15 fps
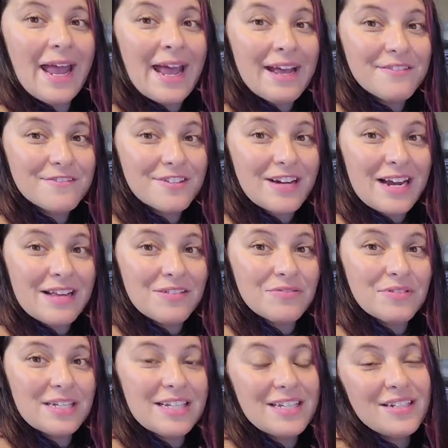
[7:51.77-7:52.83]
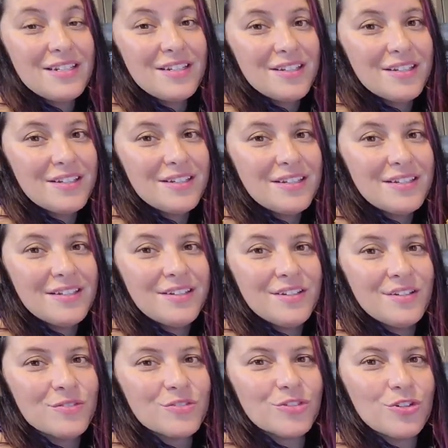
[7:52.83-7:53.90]
after Halloween,
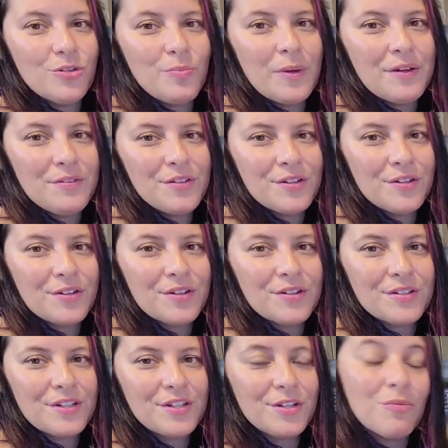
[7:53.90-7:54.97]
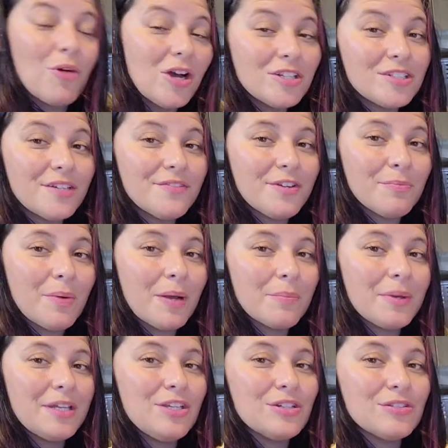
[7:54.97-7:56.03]
you scoop out you wash off your
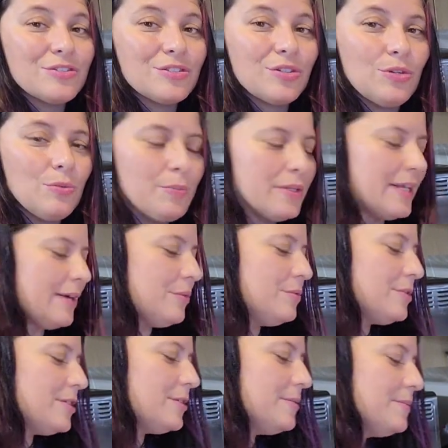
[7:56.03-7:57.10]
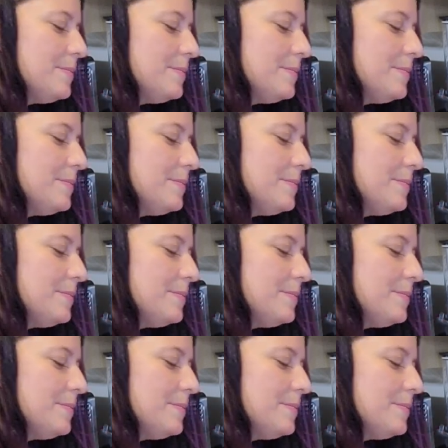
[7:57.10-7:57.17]
pumpkin, you scoop it out,